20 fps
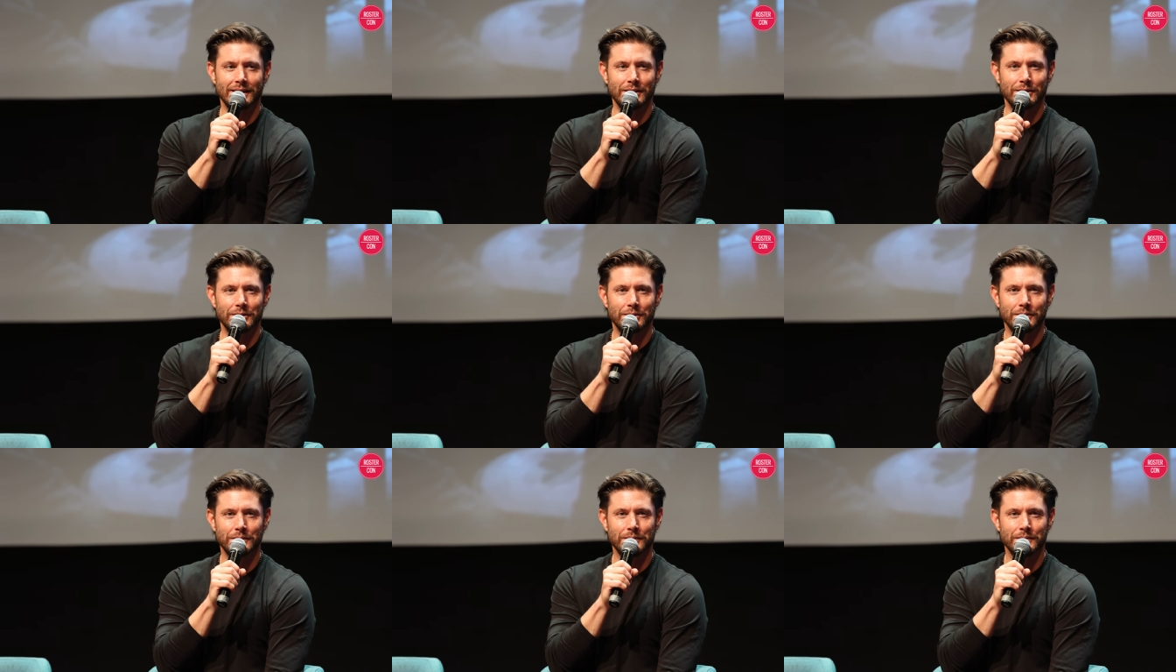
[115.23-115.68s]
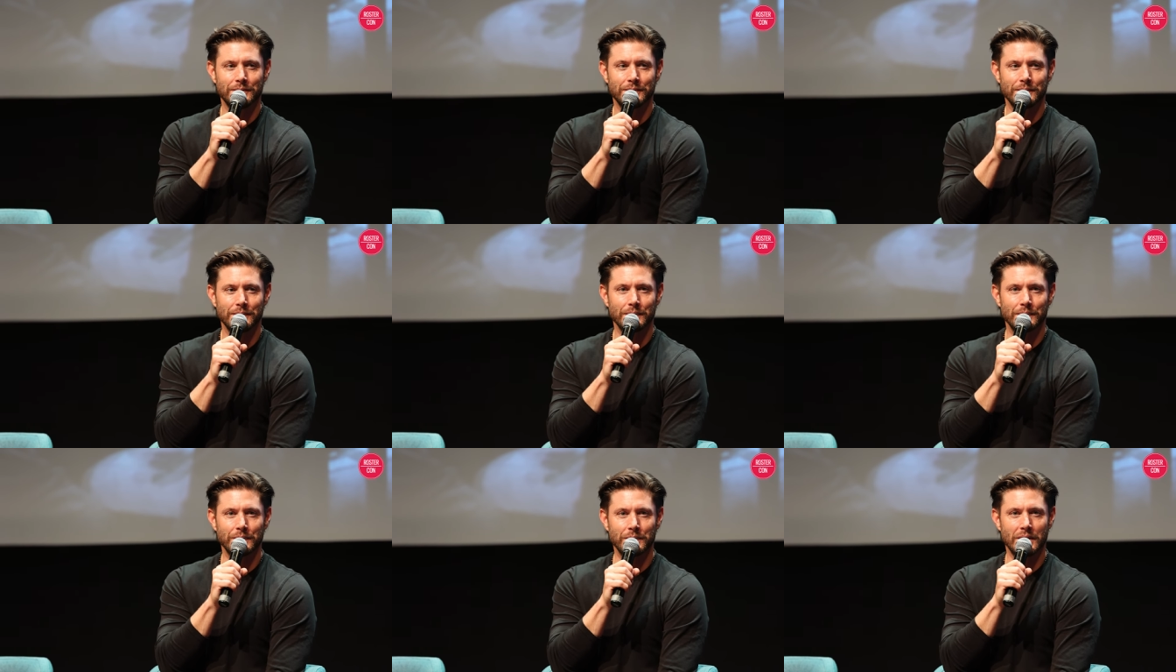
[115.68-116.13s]
know,
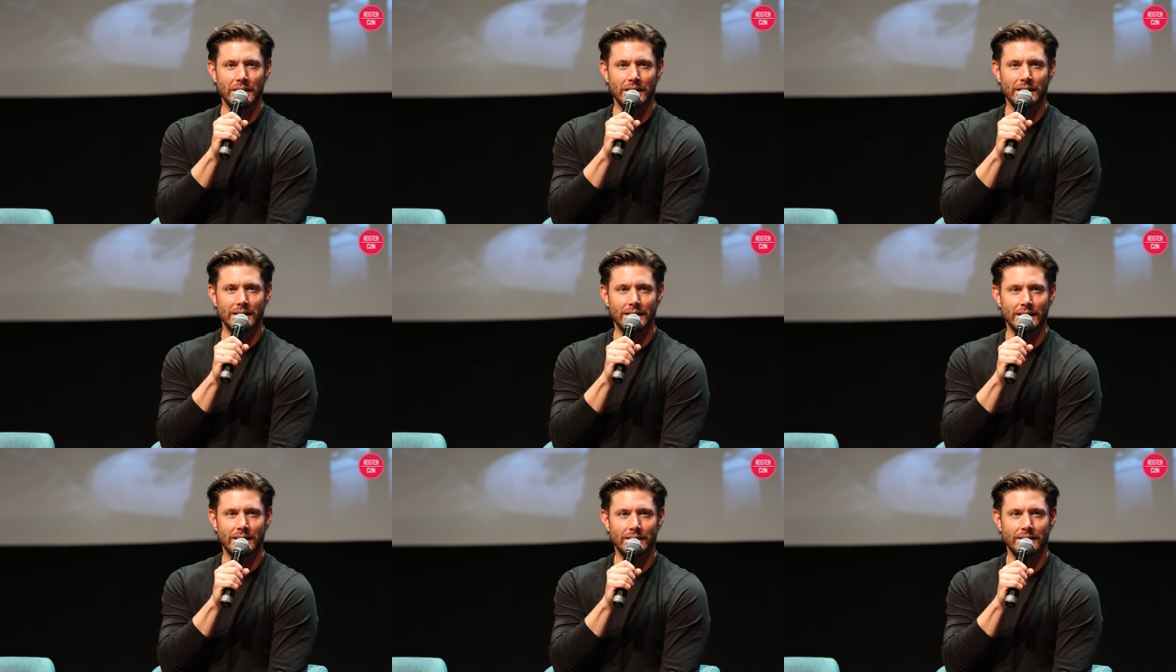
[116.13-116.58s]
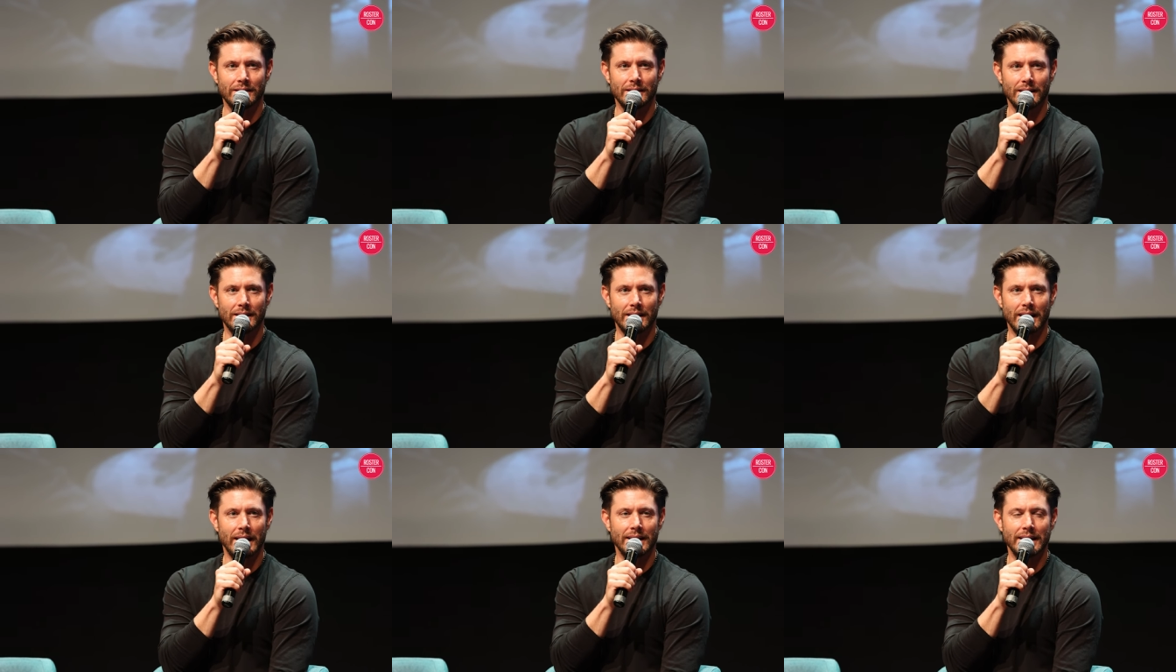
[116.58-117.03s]
it, it,
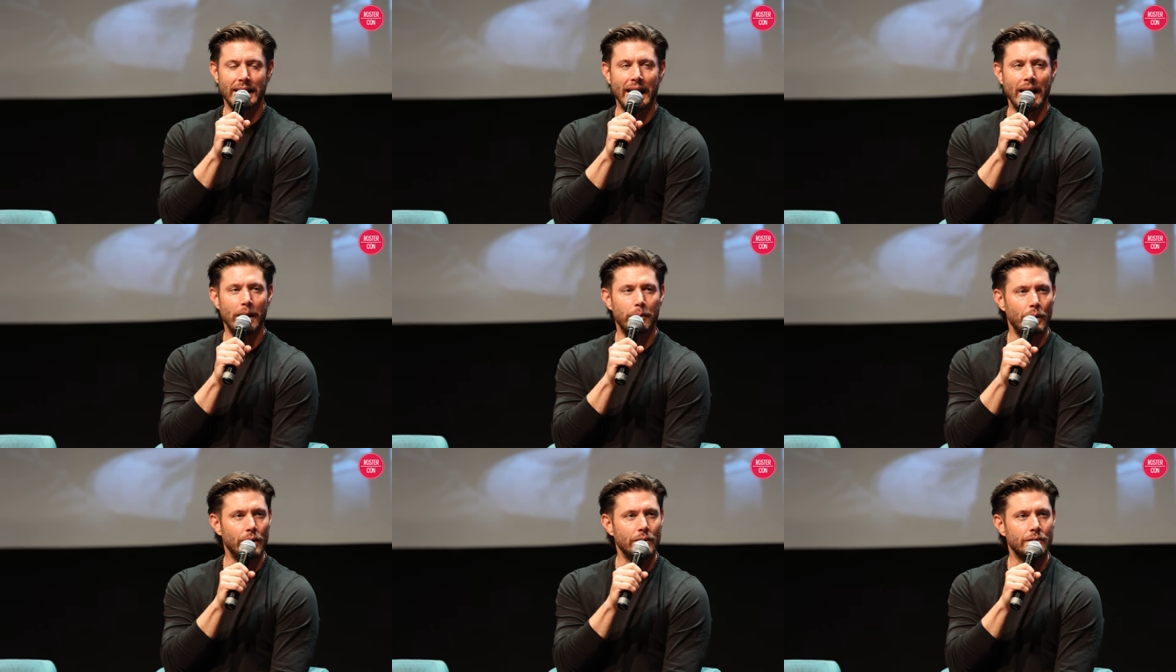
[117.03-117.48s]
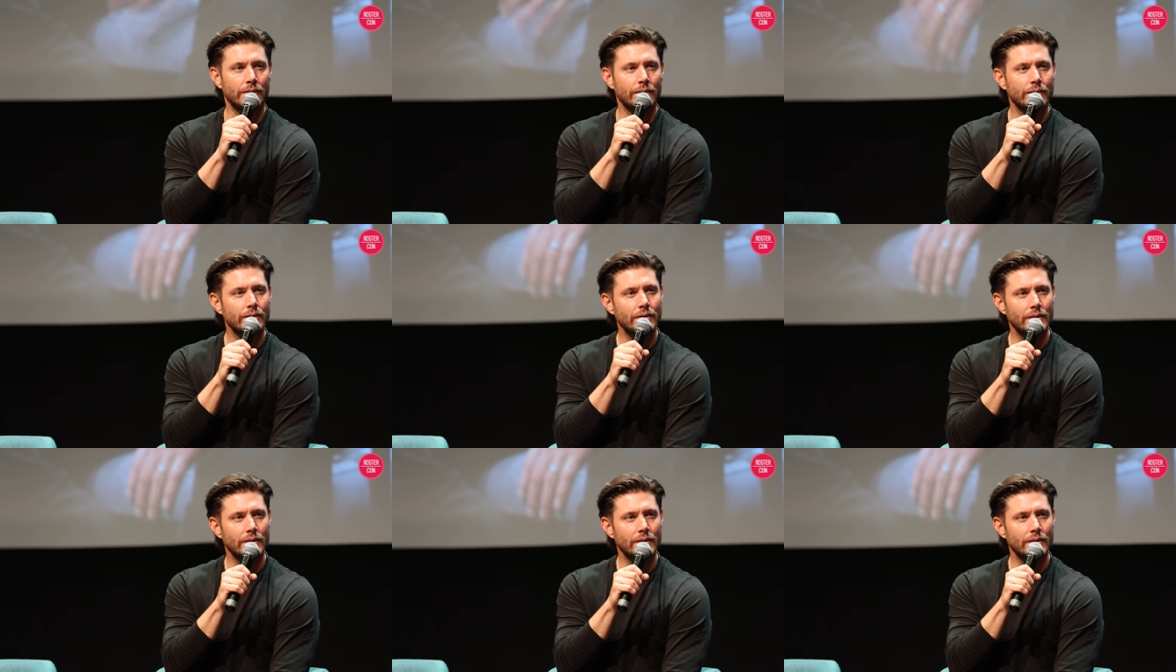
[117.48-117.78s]
it had to happen.